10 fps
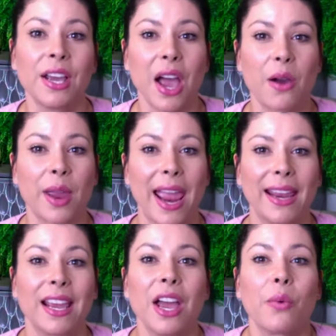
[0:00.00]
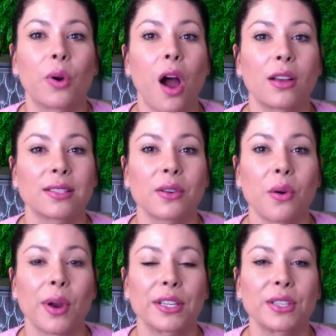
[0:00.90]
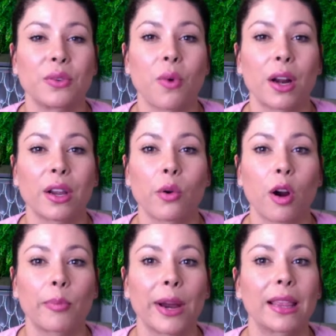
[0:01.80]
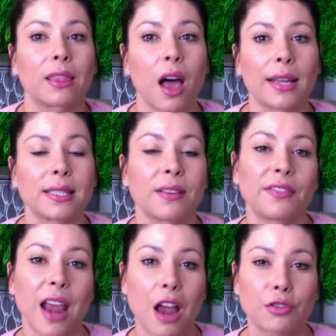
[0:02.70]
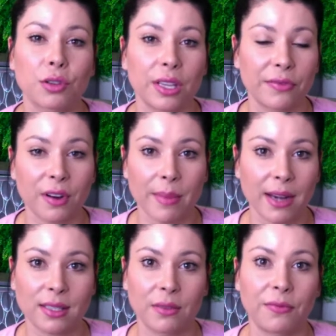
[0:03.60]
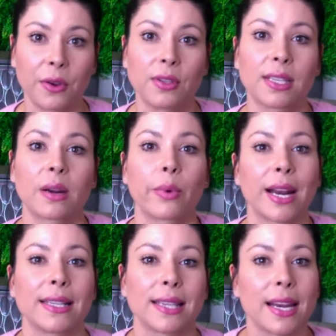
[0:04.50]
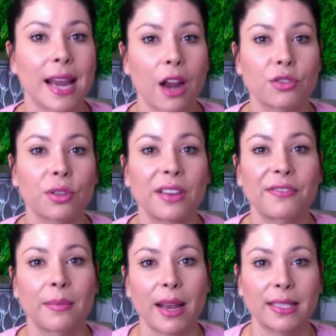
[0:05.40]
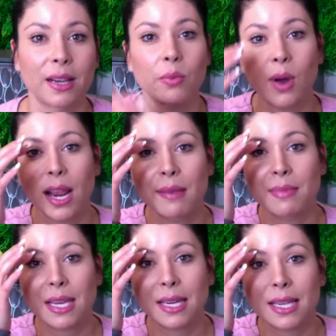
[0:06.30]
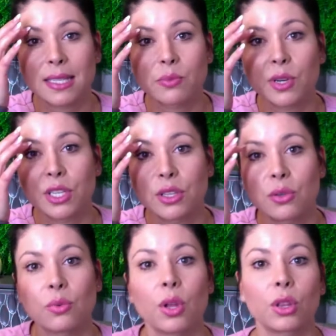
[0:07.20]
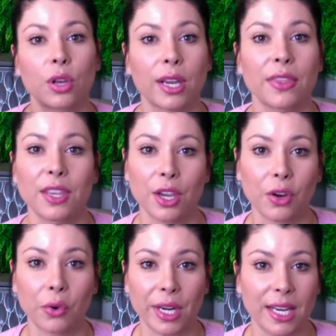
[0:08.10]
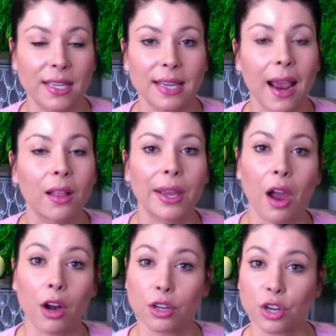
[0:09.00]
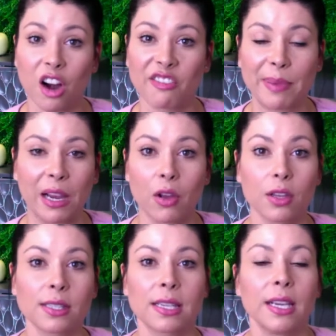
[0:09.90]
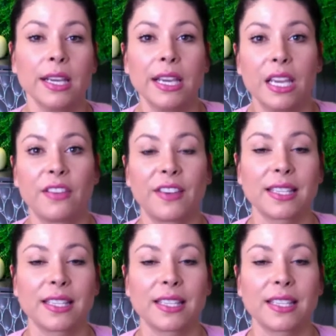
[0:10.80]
Okay, we're also going to want to incorporate lots of naturally fermented foods. And when I say naturally fermented, what I mean is when you look at the ingredient deck, like on a jar of pickles, if it